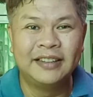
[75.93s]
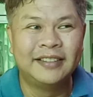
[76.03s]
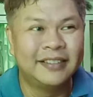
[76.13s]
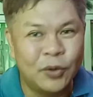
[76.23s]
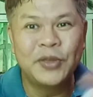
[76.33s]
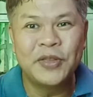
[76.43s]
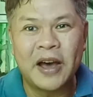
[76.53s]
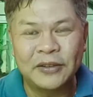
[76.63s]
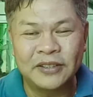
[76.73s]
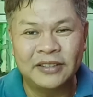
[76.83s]
the
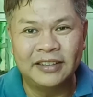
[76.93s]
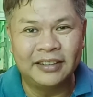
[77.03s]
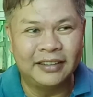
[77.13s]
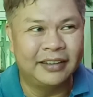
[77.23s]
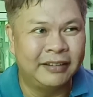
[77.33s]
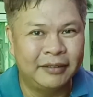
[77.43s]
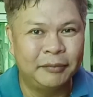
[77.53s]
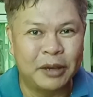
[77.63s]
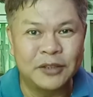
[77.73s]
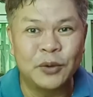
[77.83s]

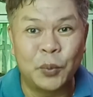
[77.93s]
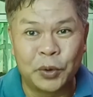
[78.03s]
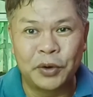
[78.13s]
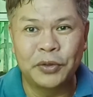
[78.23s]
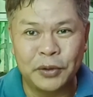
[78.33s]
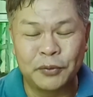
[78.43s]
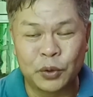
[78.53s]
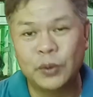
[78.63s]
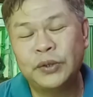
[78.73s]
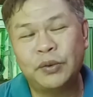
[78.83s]
1,000 peso worth of
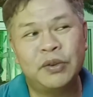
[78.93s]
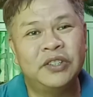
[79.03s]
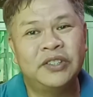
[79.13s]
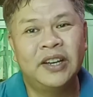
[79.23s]
groceries.